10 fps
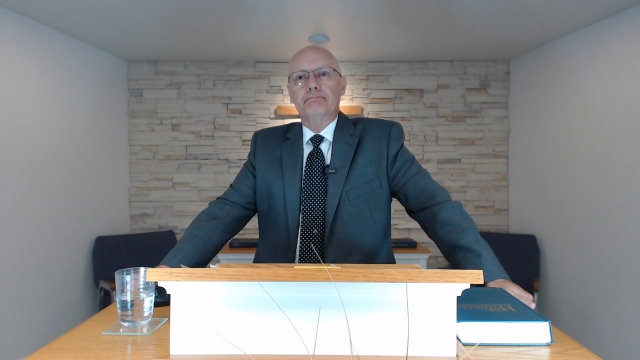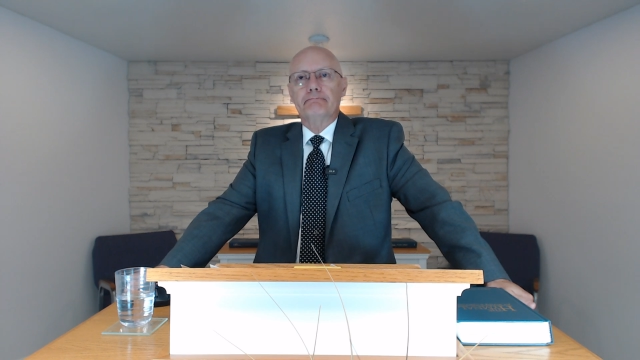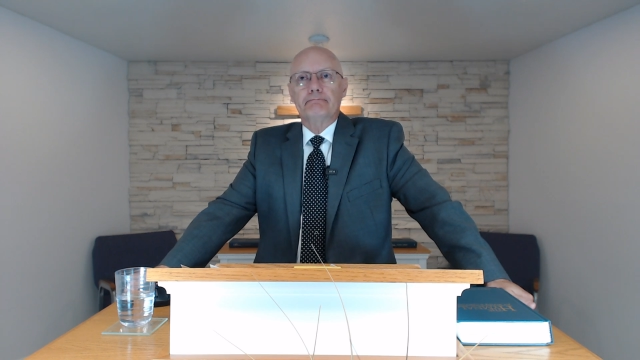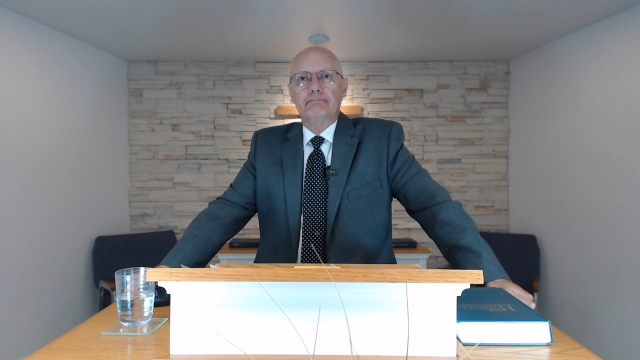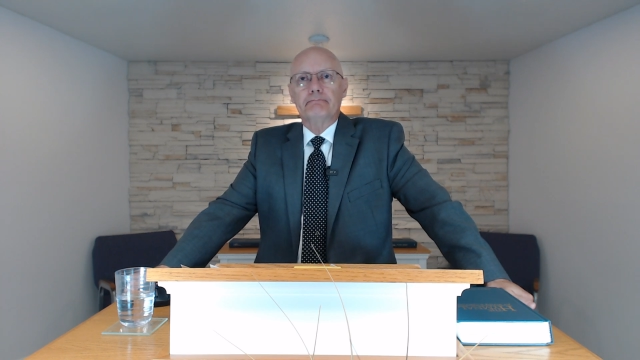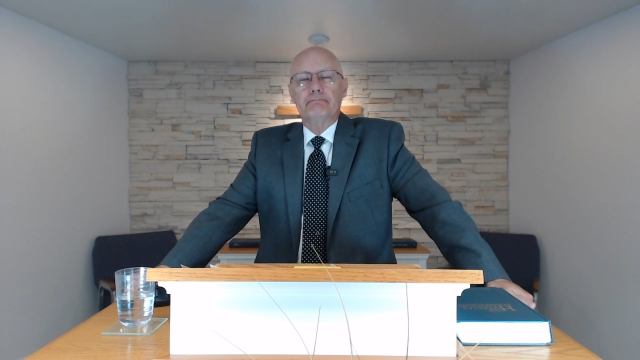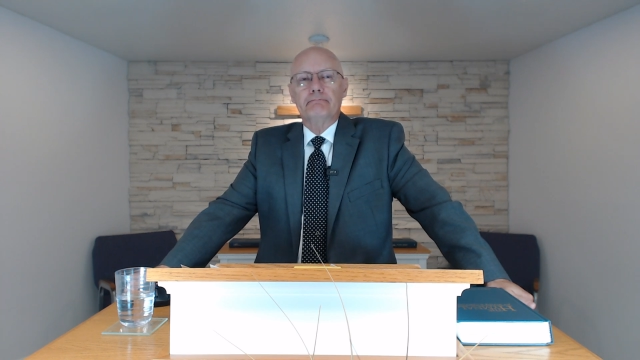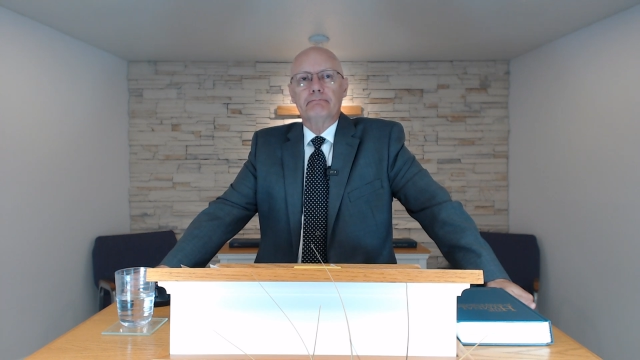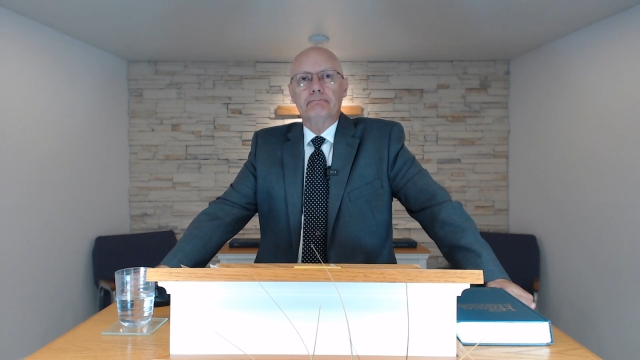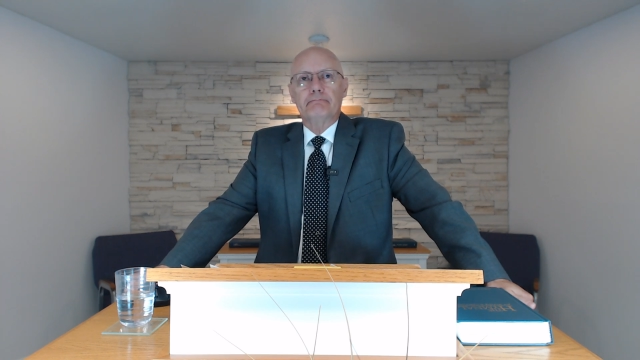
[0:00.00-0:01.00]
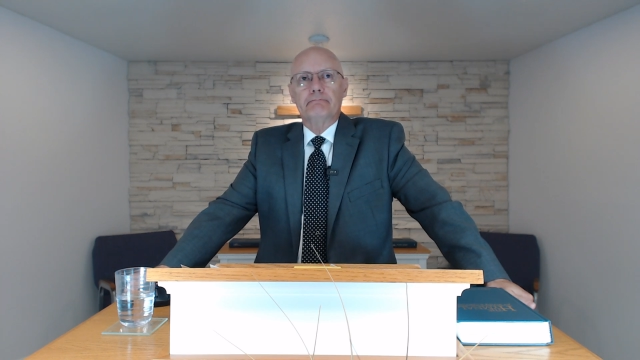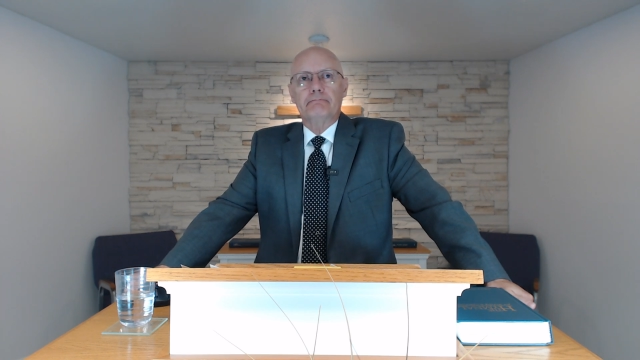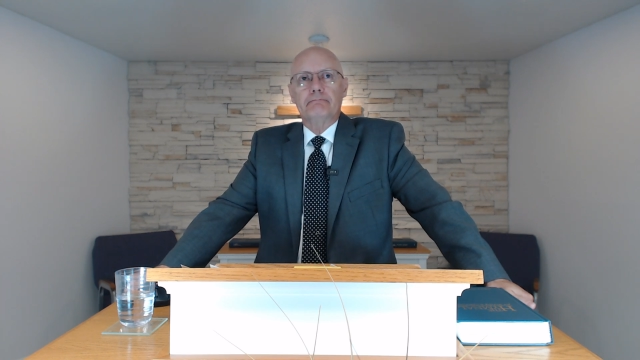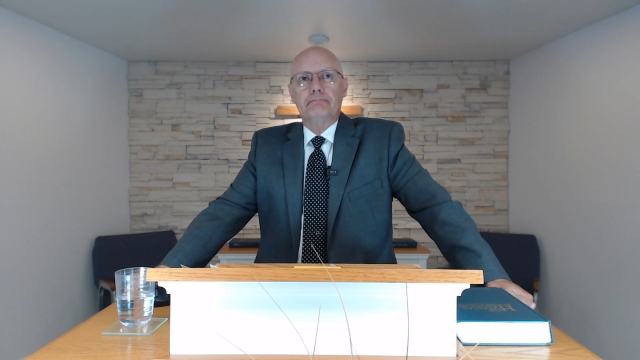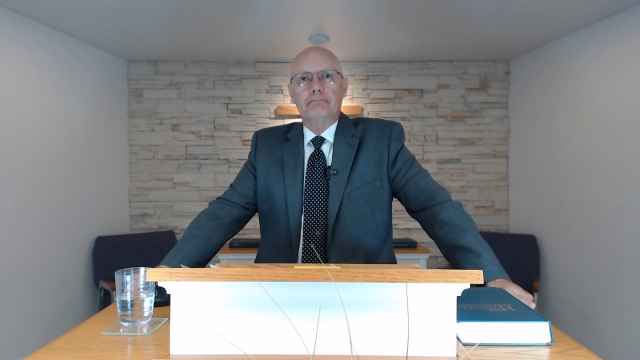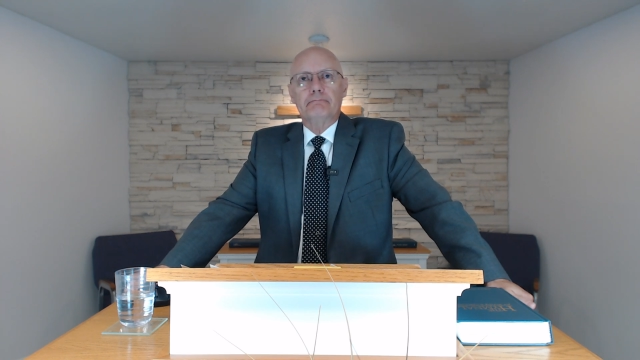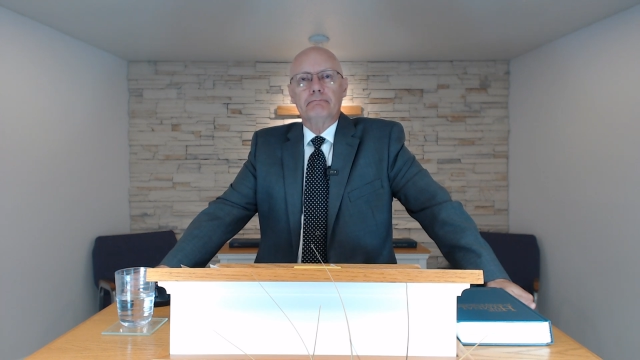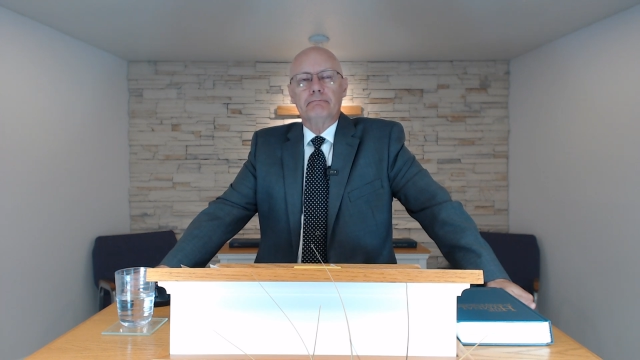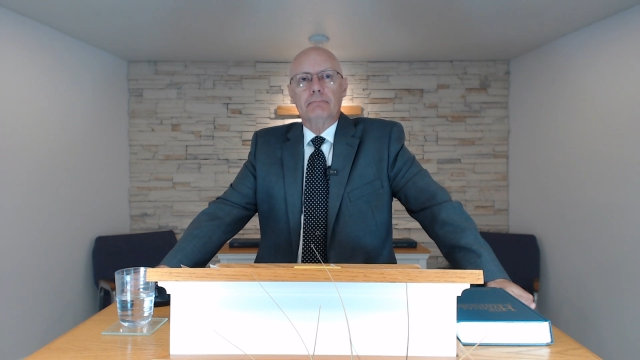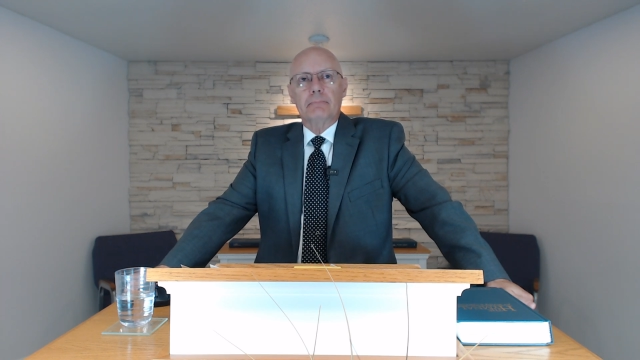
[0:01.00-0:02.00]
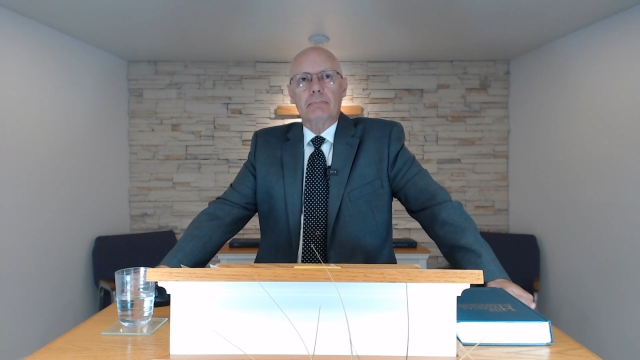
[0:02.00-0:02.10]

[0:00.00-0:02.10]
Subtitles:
Nobody speaks.